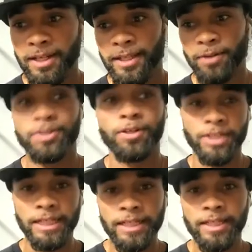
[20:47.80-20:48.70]
they'll start
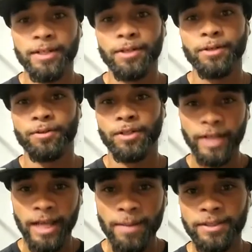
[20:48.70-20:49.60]
to get their their
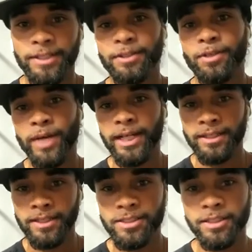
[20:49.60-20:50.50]
name out there and the
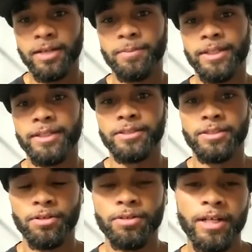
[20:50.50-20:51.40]
recognition coming in.
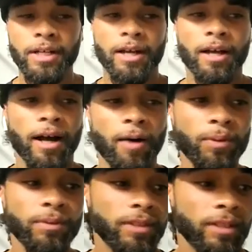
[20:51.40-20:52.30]
So I
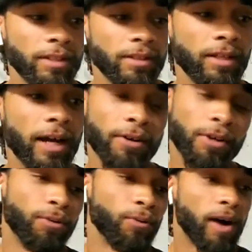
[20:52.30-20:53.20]
would I don't
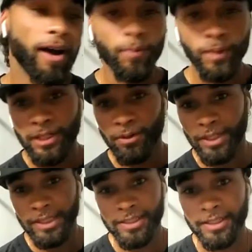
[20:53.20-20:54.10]
know why we don't
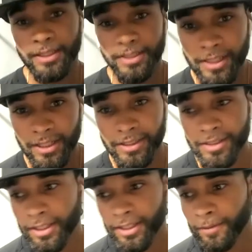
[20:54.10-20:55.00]
get to to
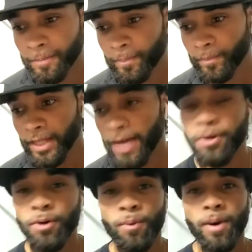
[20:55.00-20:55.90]
to I don't
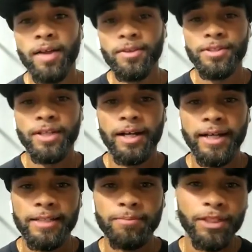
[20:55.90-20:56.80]
know why there's not
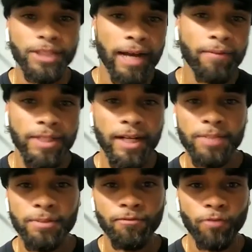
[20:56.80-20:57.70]
as much
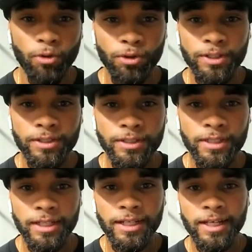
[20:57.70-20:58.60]
advertisement for it
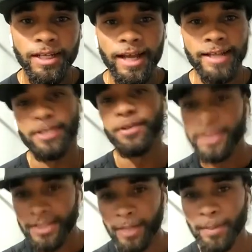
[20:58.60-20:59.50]
as there is
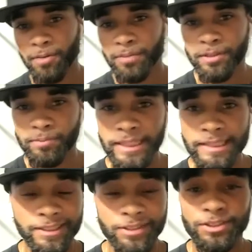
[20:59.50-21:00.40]
the MLB
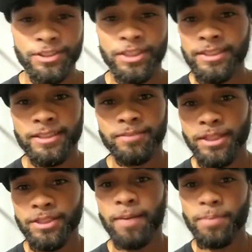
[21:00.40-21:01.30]
because there's just as
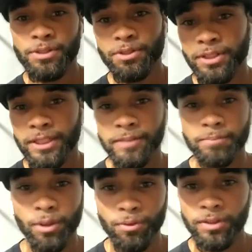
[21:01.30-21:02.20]
much opportunity in
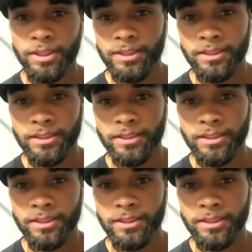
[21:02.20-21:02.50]
both leagues. Oh